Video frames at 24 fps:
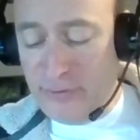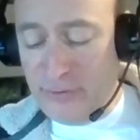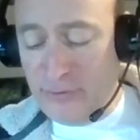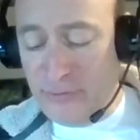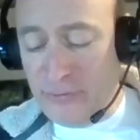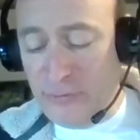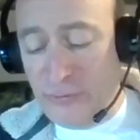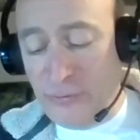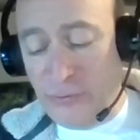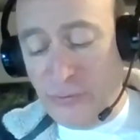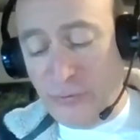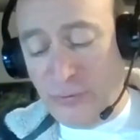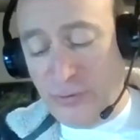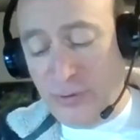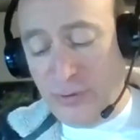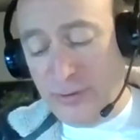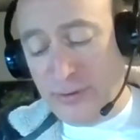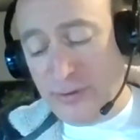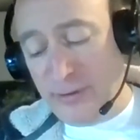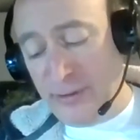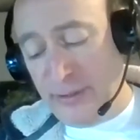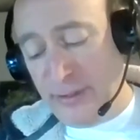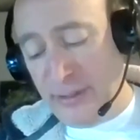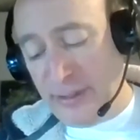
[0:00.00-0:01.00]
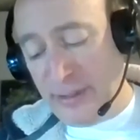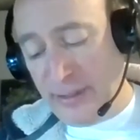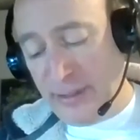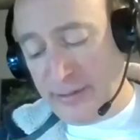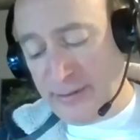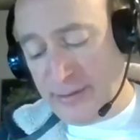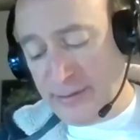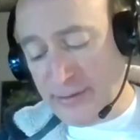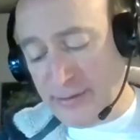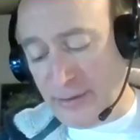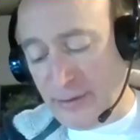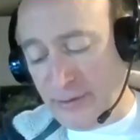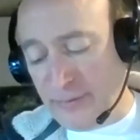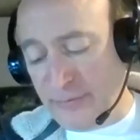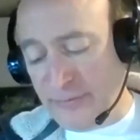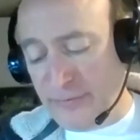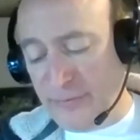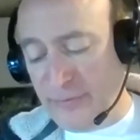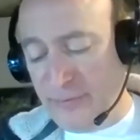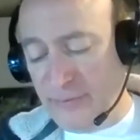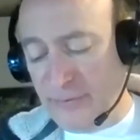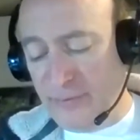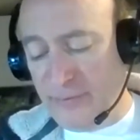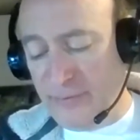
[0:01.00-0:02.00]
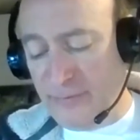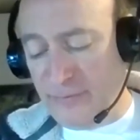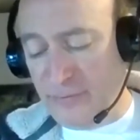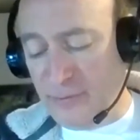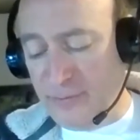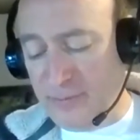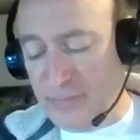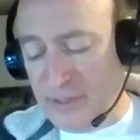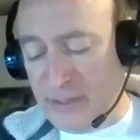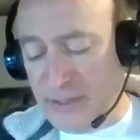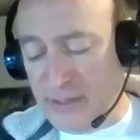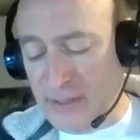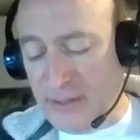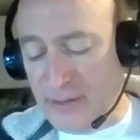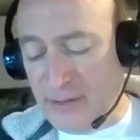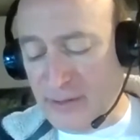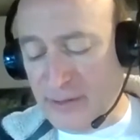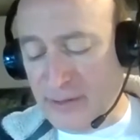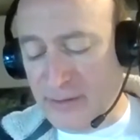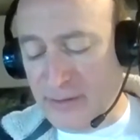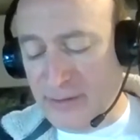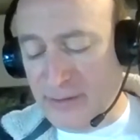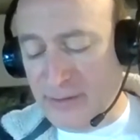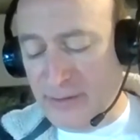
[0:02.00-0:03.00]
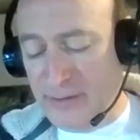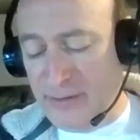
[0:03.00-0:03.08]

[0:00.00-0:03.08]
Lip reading: nor non-self for me here.